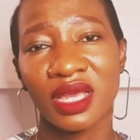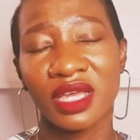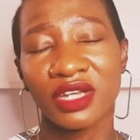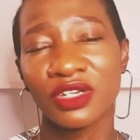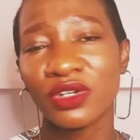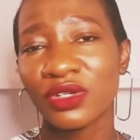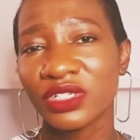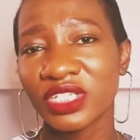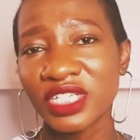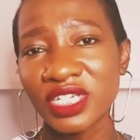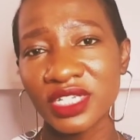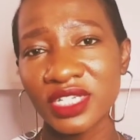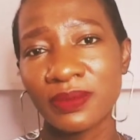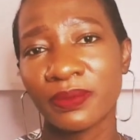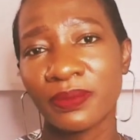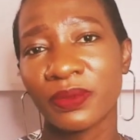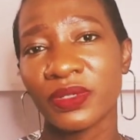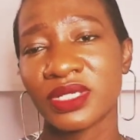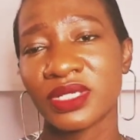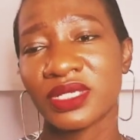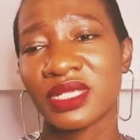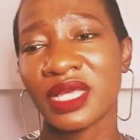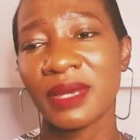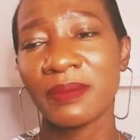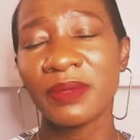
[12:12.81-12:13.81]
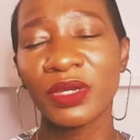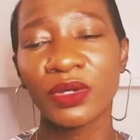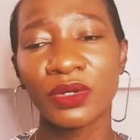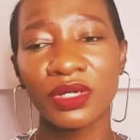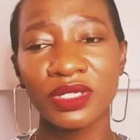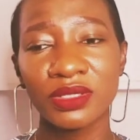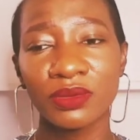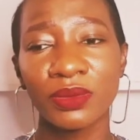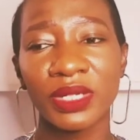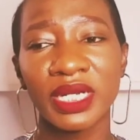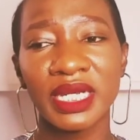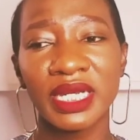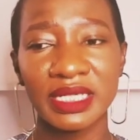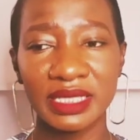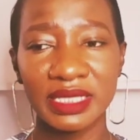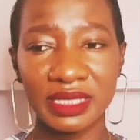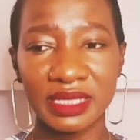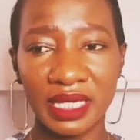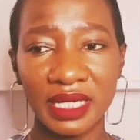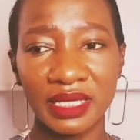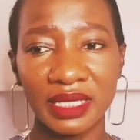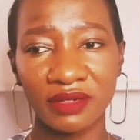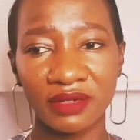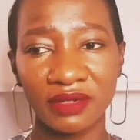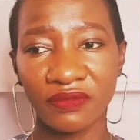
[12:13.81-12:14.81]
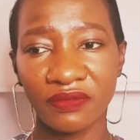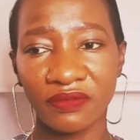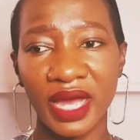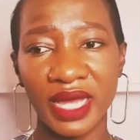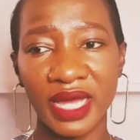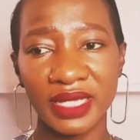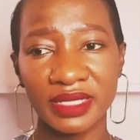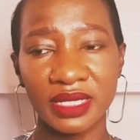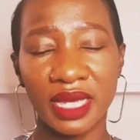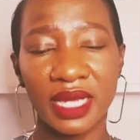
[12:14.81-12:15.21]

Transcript: Don't just post there, because when I started first,